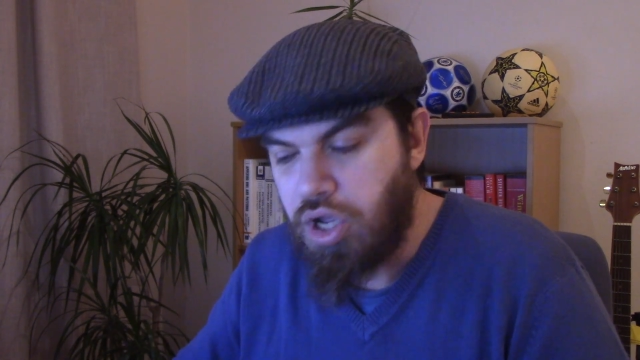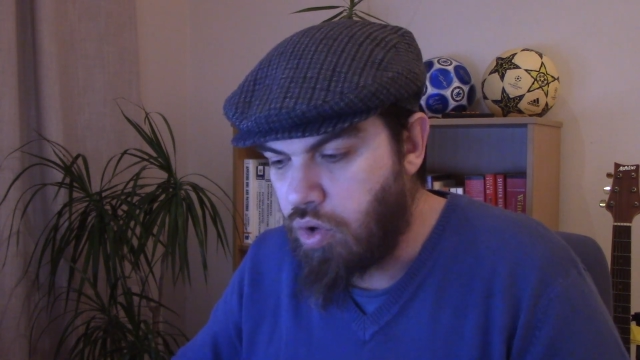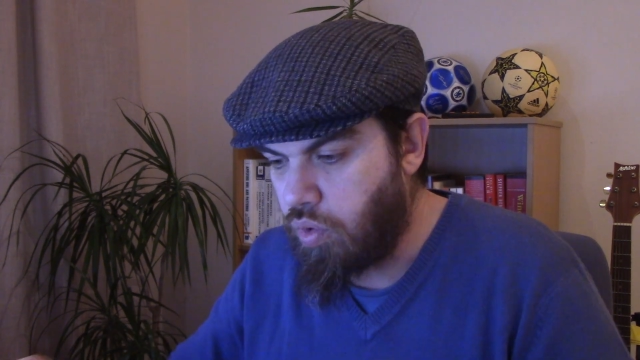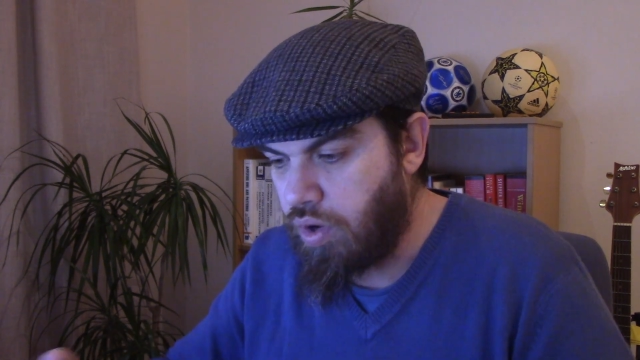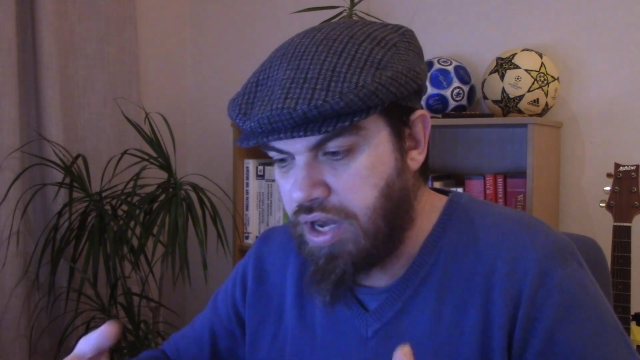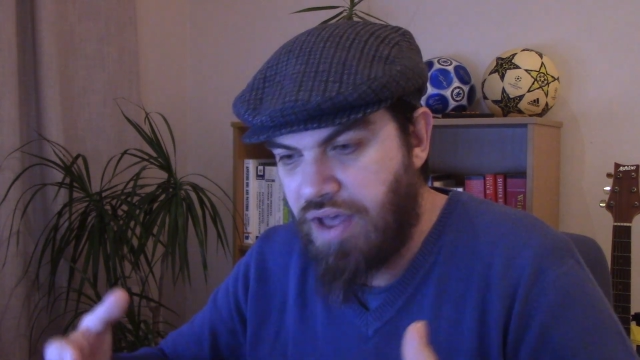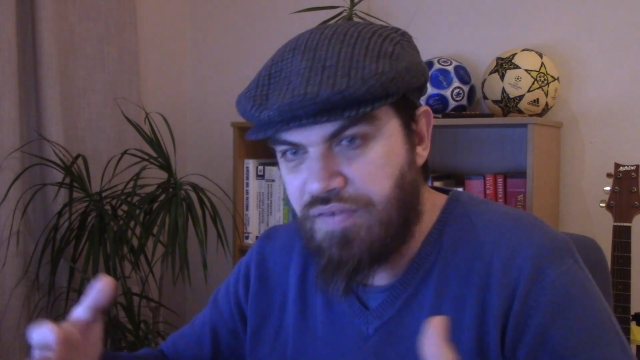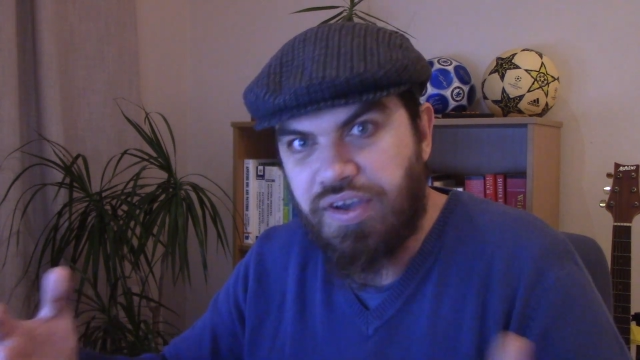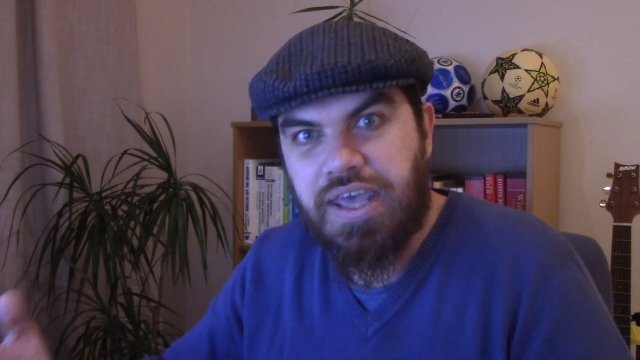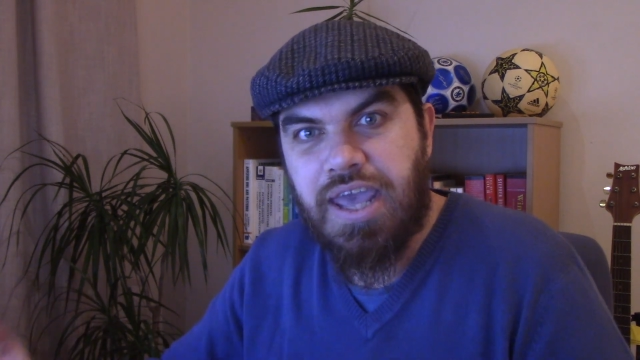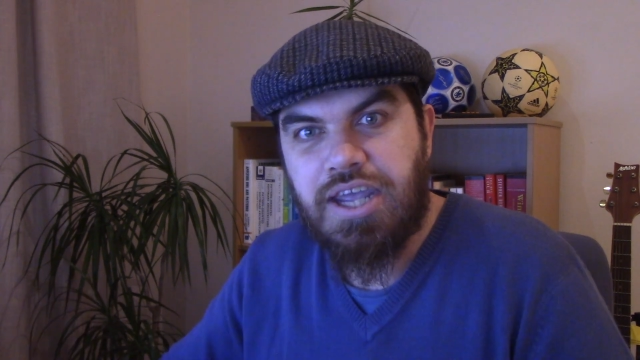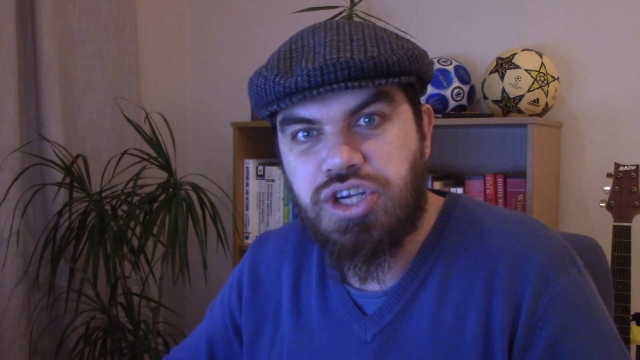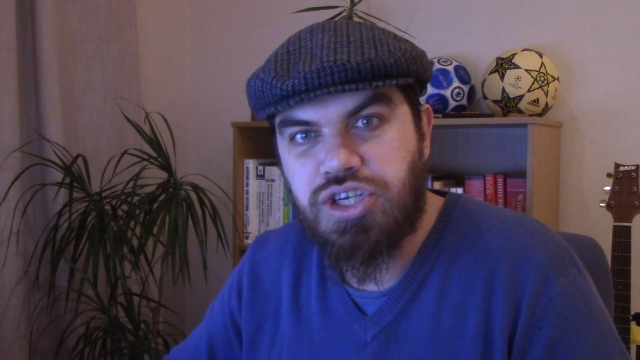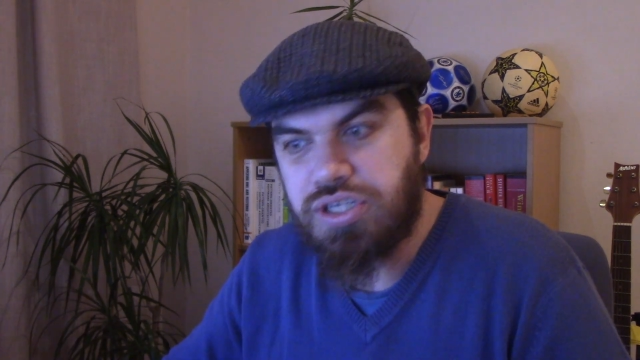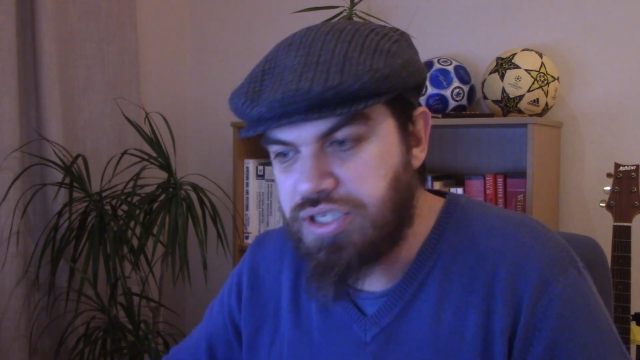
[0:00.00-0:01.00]
or a
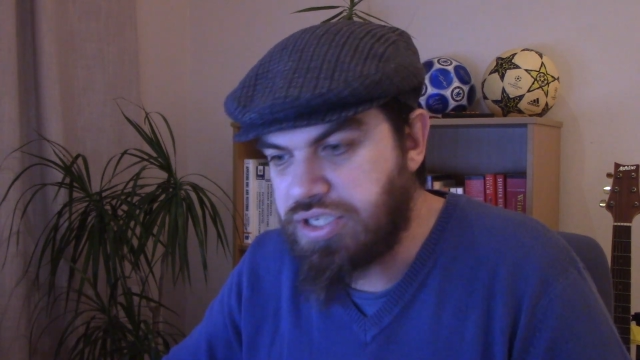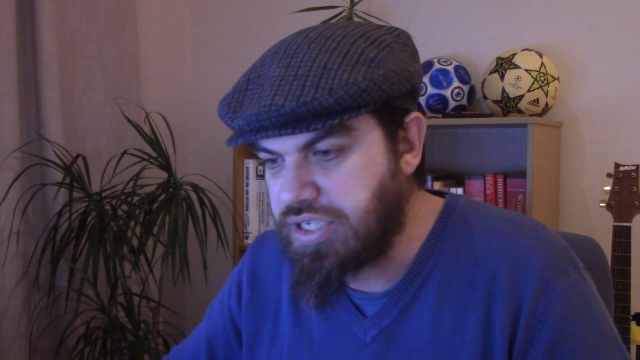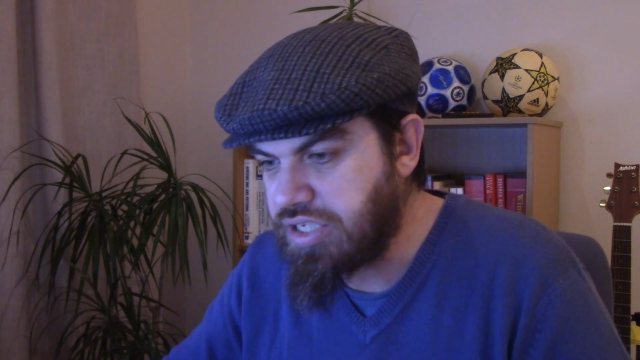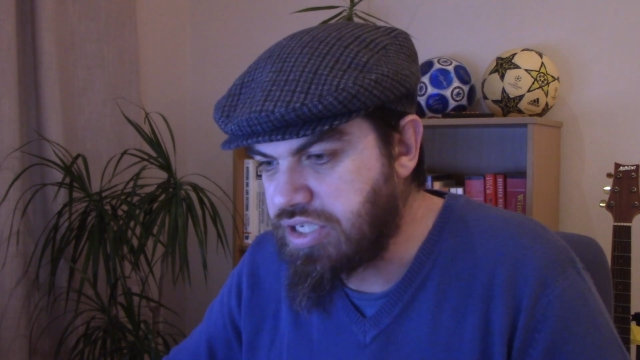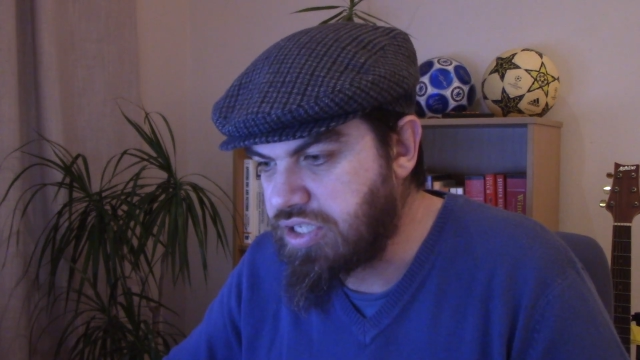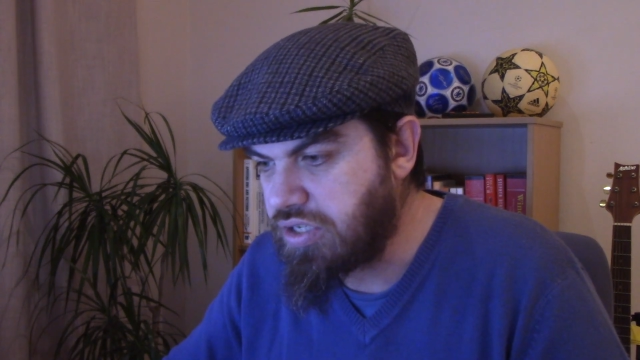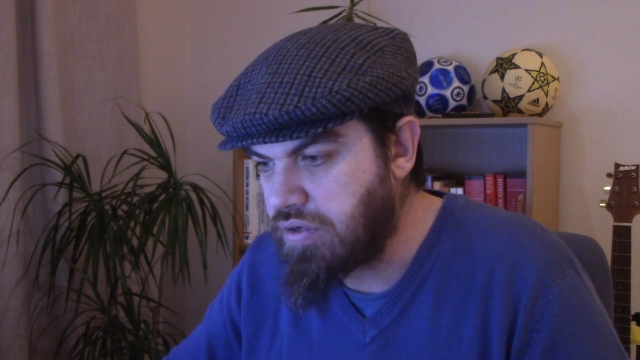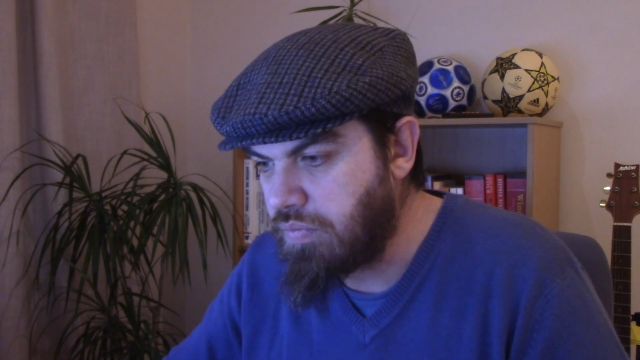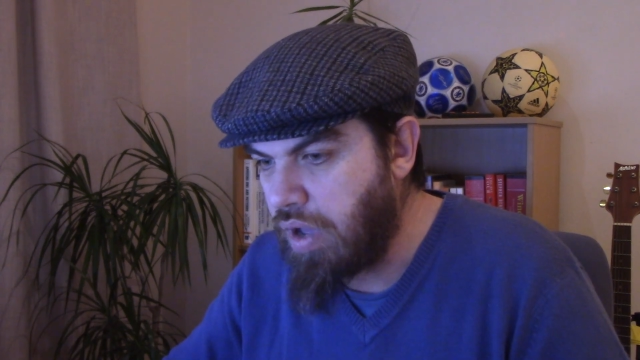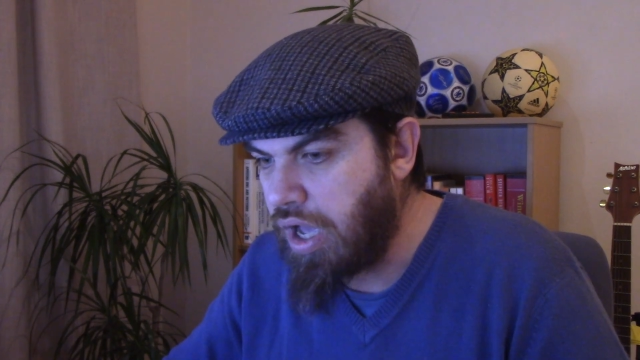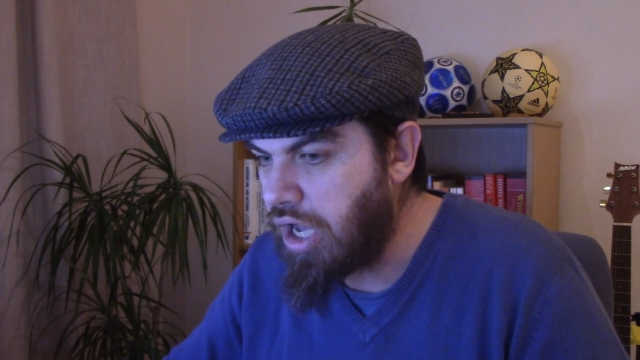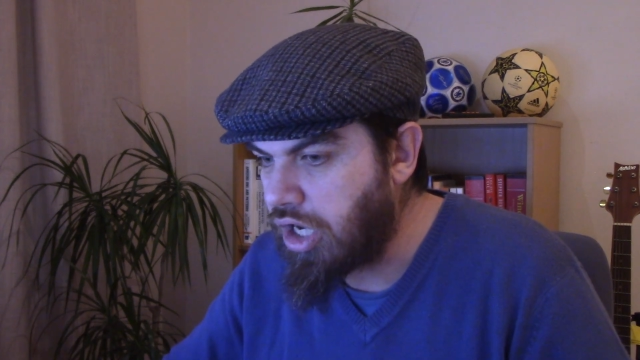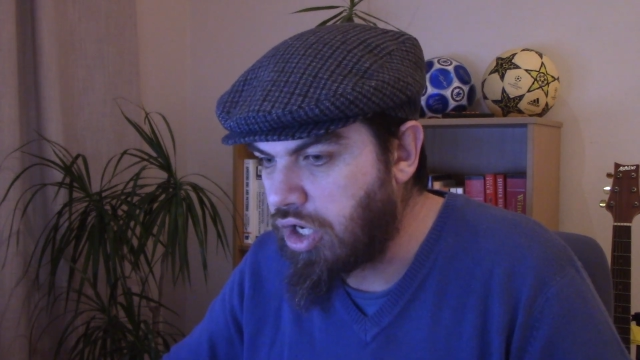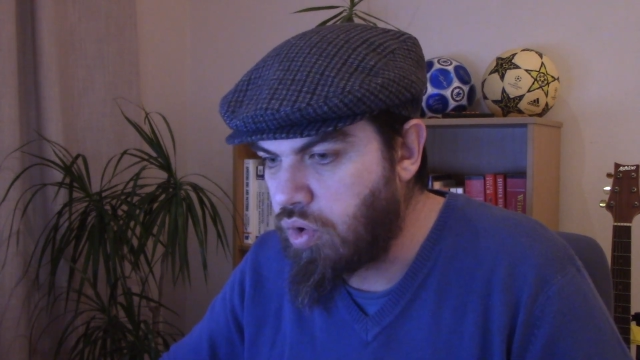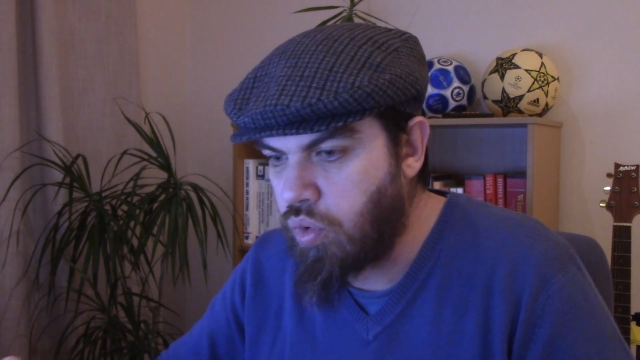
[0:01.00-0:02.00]
navigation system
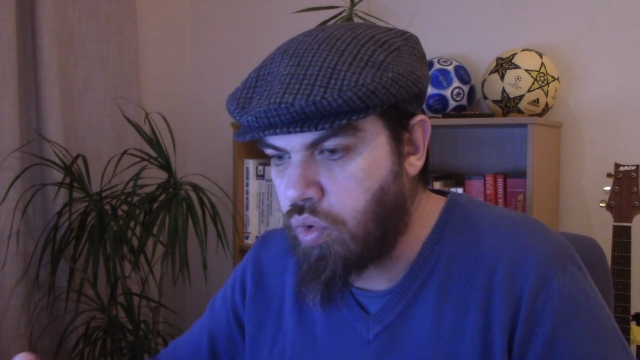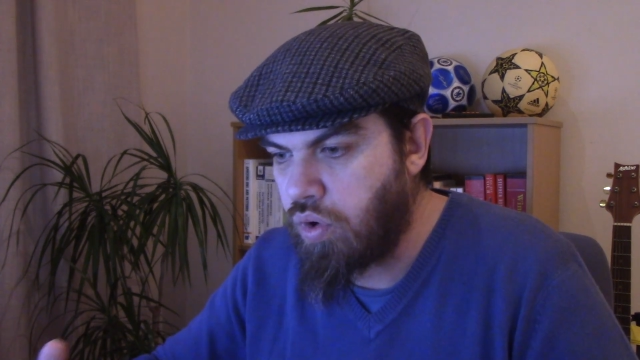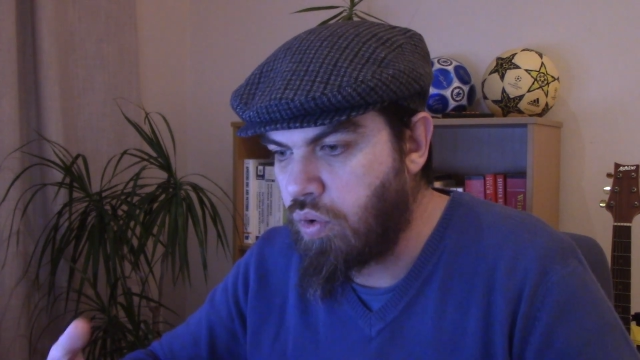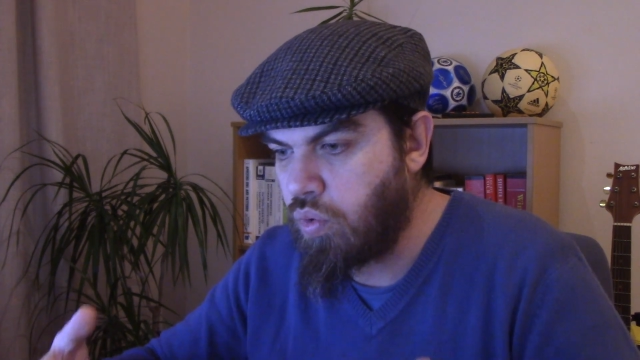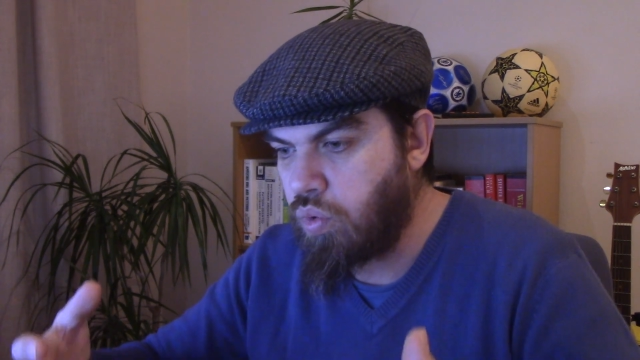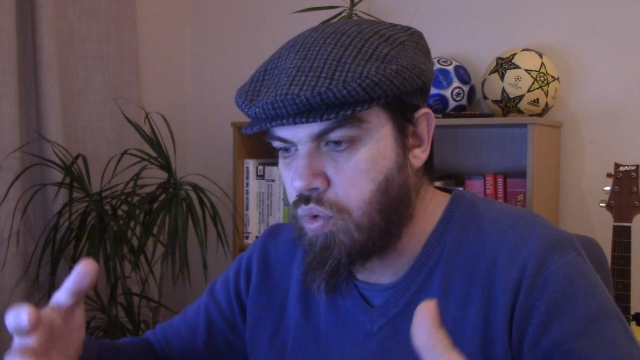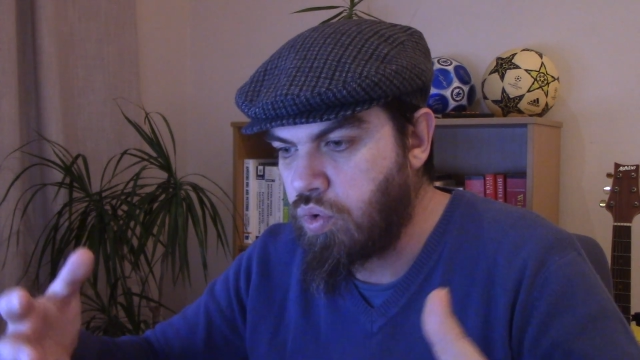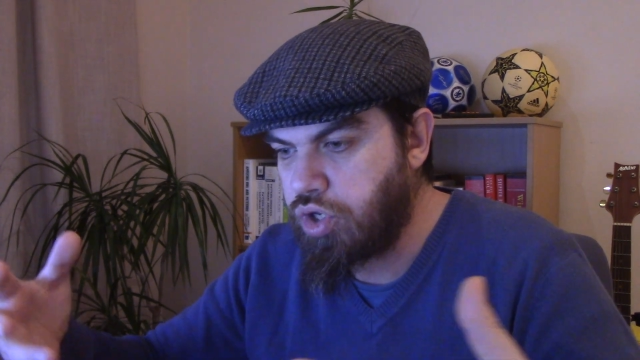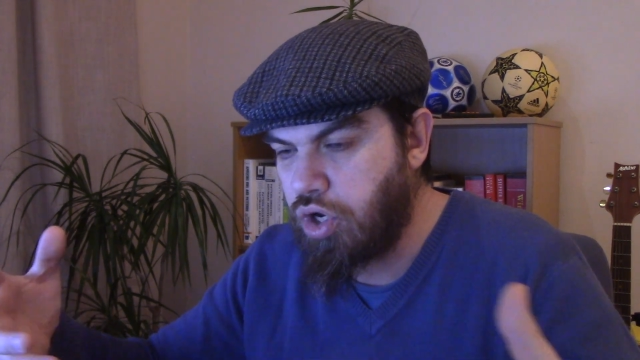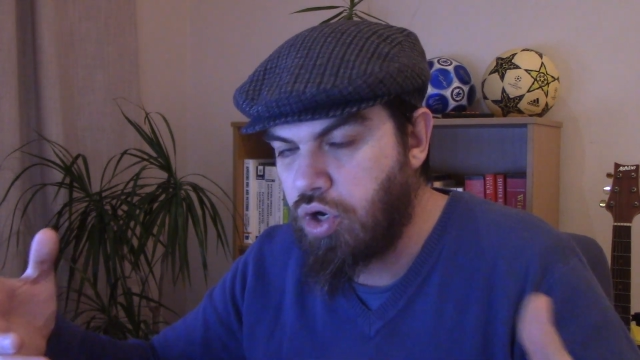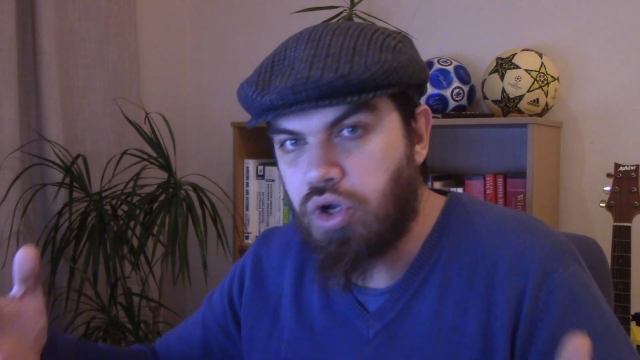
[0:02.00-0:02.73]
or